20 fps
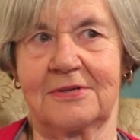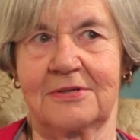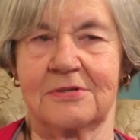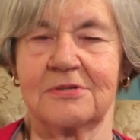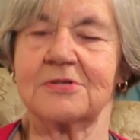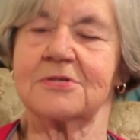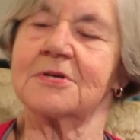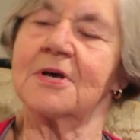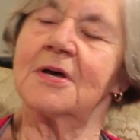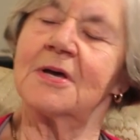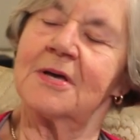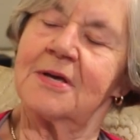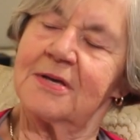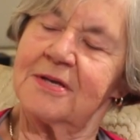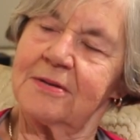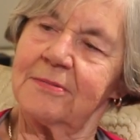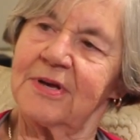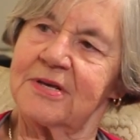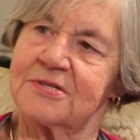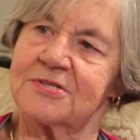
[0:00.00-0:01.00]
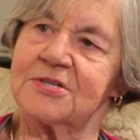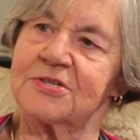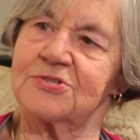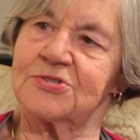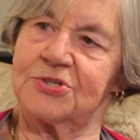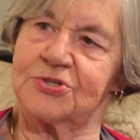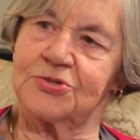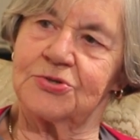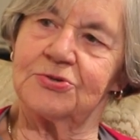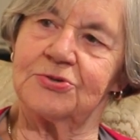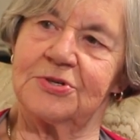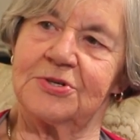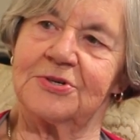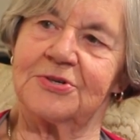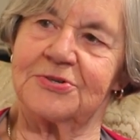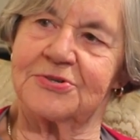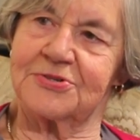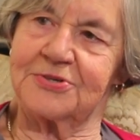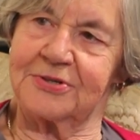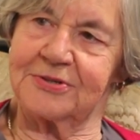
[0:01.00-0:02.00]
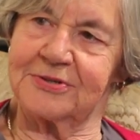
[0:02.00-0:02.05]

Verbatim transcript: years, about 62 years.